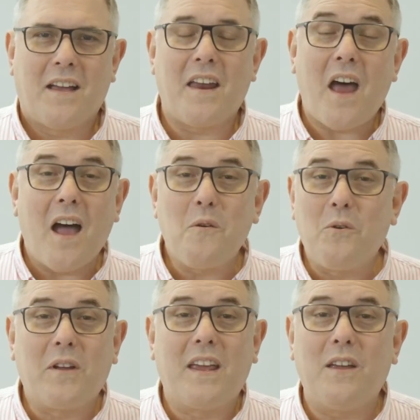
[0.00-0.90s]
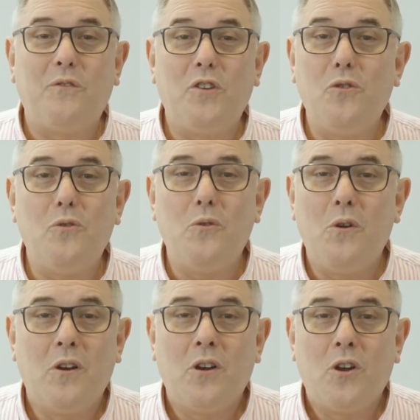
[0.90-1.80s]
and I will give you
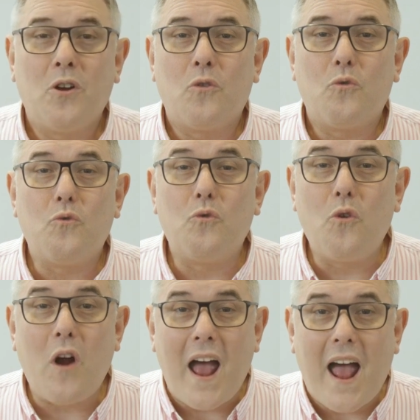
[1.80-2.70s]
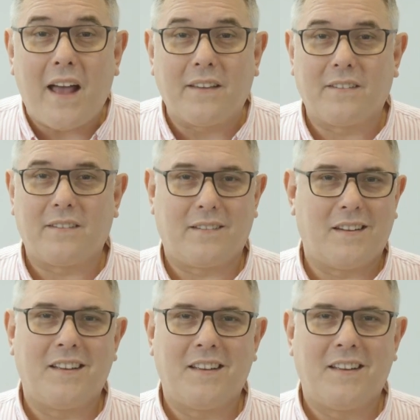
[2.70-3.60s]
rest.